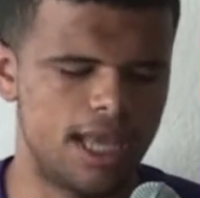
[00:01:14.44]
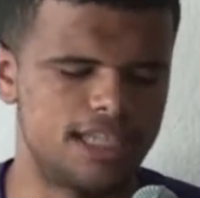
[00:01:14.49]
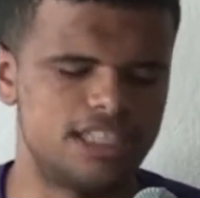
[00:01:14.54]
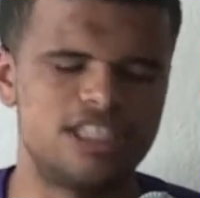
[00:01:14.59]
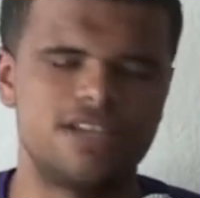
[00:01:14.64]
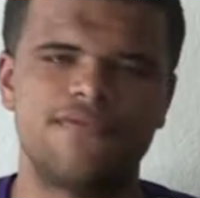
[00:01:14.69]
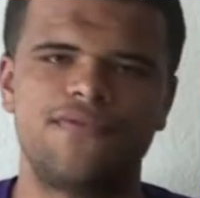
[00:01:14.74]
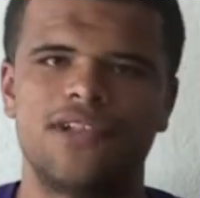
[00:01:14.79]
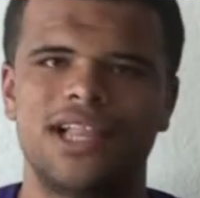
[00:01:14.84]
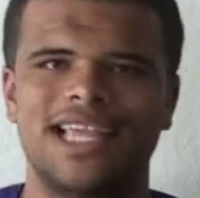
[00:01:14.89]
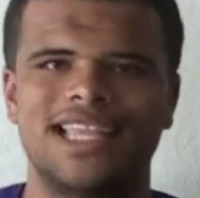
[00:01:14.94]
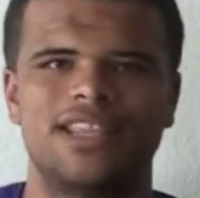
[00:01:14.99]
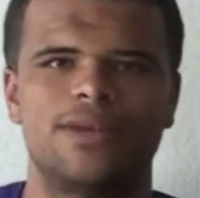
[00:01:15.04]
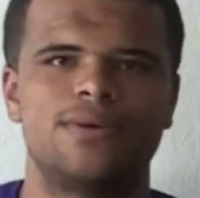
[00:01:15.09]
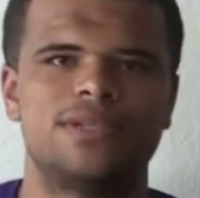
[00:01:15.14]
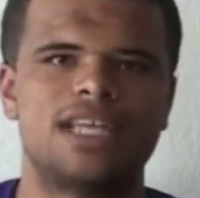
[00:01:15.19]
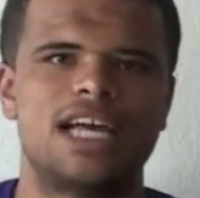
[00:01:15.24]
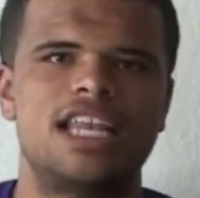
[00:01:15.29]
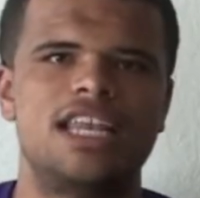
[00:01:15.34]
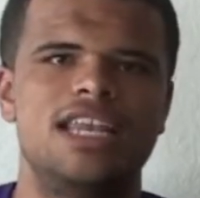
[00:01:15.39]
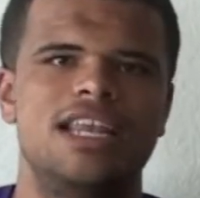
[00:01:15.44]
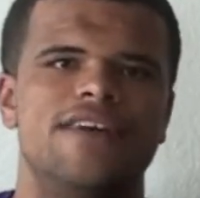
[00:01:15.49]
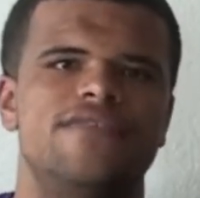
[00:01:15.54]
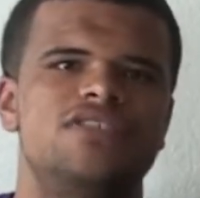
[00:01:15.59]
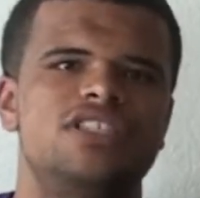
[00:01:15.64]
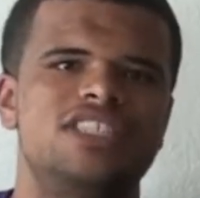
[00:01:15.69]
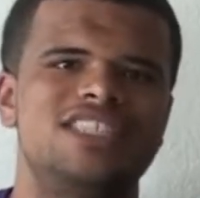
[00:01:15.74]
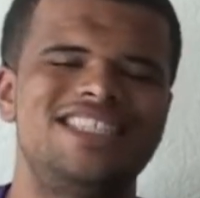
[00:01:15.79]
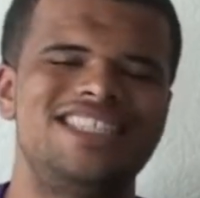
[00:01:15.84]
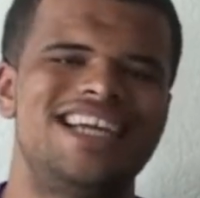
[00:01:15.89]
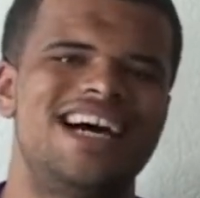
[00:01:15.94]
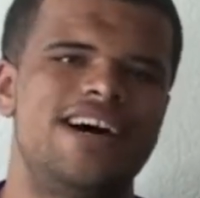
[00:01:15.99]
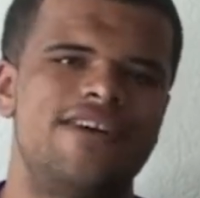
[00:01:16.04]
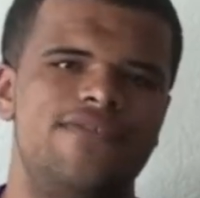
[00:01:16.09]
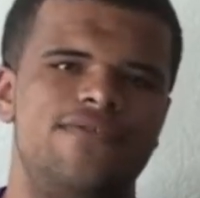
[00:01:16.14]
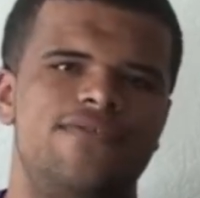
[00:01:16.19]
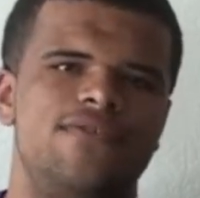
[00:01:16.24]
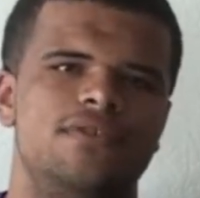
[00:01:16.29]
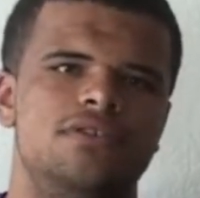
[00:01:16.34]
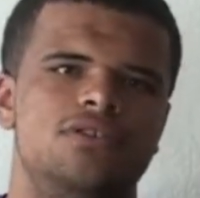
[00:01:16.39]
I just didn't feel like there was enough
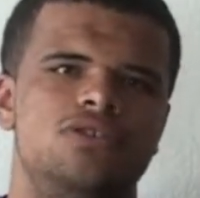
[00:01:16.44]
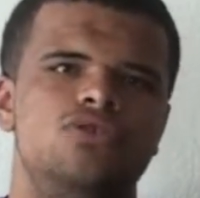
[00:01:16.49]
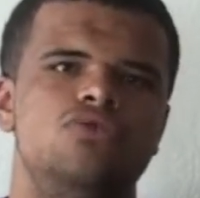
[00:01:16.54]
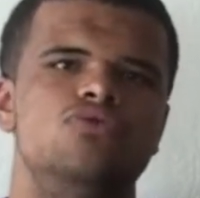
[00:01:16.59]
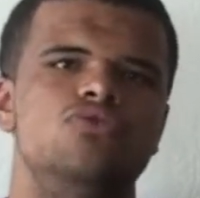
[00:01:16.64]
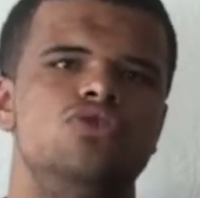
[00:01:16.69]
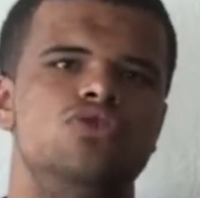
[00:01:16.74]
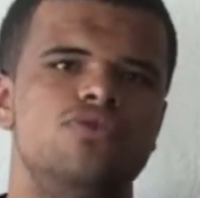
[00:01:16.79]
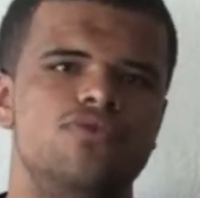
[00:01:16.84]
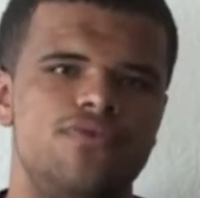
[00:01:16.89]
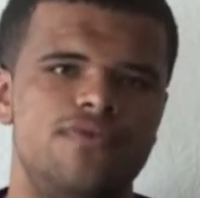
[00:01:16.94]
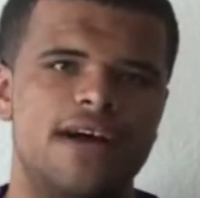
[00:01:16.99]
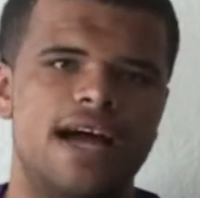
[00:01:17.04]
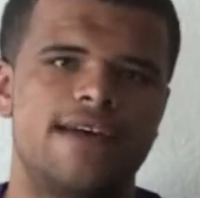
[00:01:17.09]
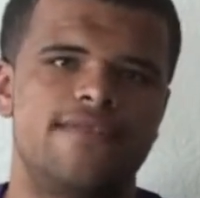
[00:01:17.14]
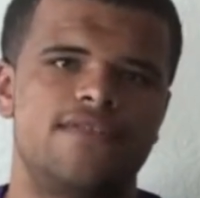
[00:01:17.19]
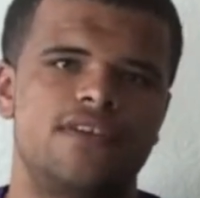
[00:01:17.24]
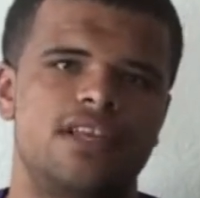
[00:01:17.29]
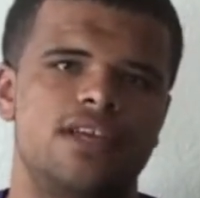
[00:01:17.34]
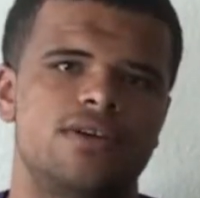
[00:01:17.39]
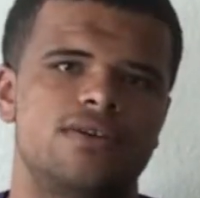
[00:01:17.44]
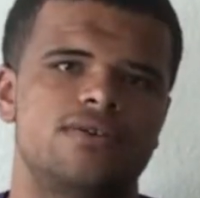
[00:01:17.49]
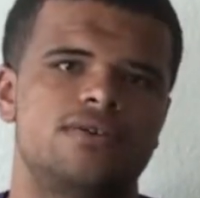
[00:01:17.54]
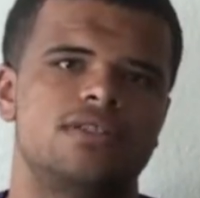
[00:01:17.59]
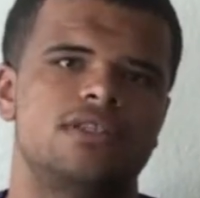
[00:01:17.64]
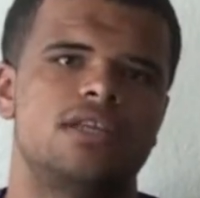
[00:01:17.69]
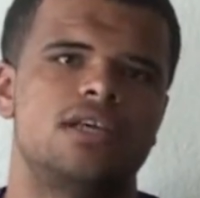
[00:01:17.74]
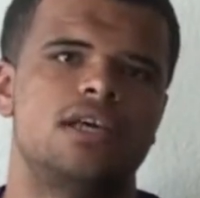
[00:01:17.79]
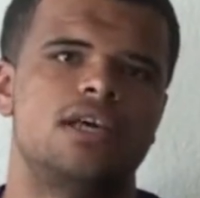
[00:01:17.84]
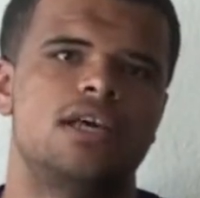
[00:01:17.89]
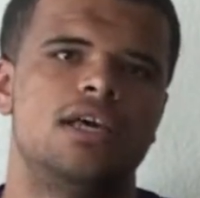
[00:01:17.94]
stuff to do 5 videos.